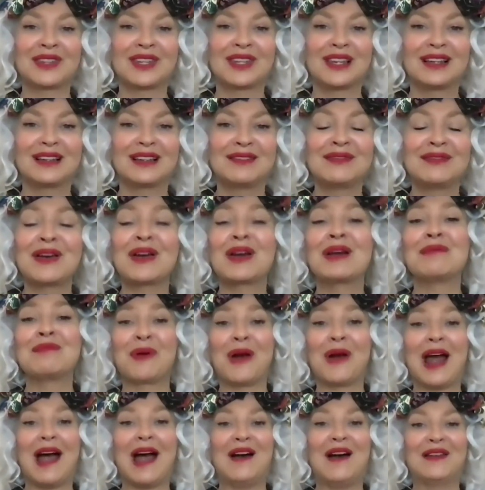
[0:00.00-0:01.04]
very
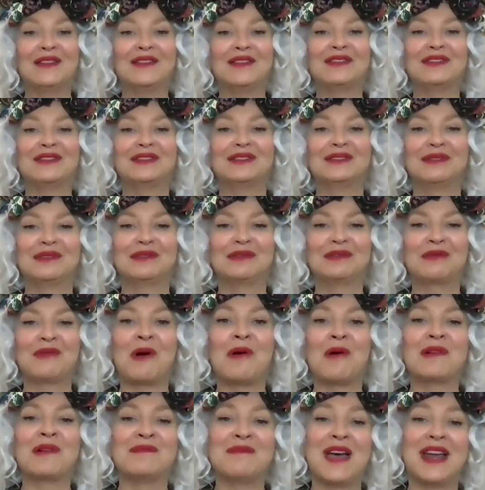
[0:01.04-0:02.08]
proud of
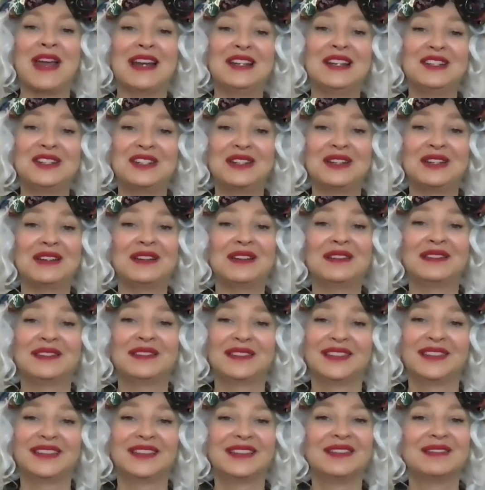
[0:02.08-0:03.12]
what we managed to
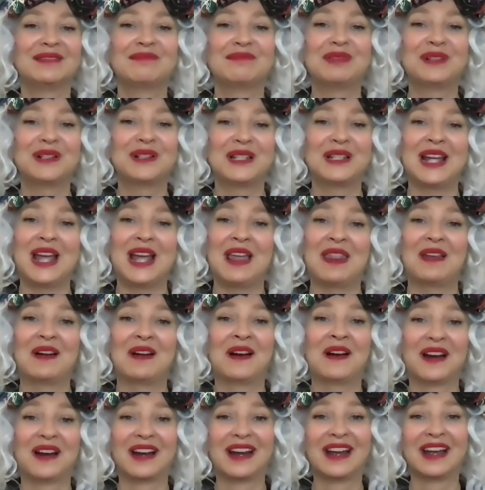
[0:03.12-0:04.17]
put together
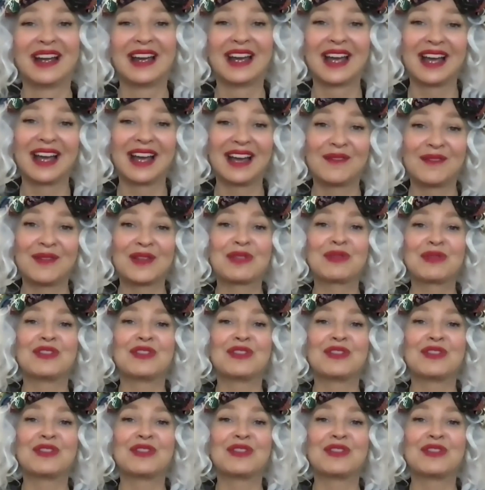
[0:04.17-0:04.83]
with the